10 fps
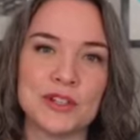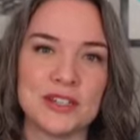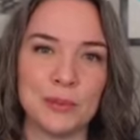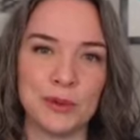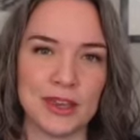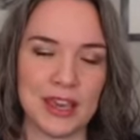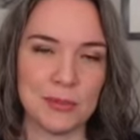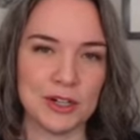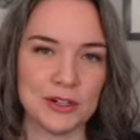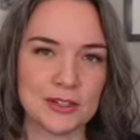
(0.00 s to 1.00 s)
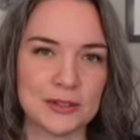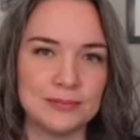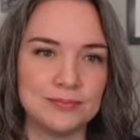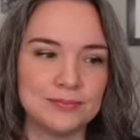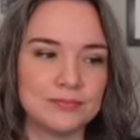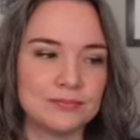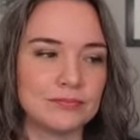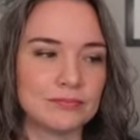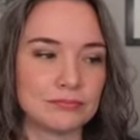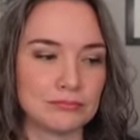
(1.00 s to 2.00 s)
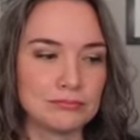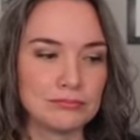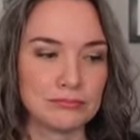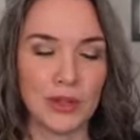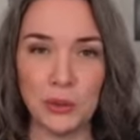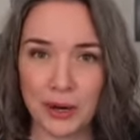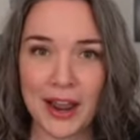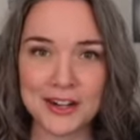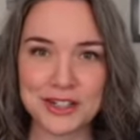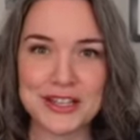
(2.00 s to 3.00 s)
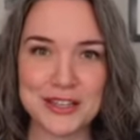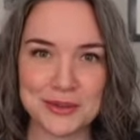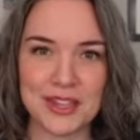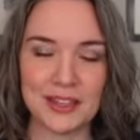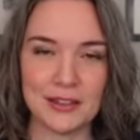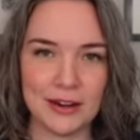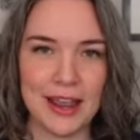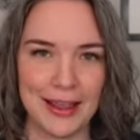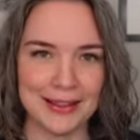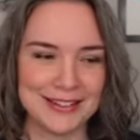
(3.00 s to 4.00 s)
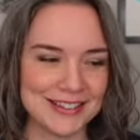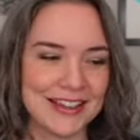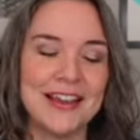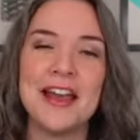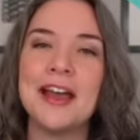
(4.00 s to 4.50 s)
For example, gamers who are actually using their hands.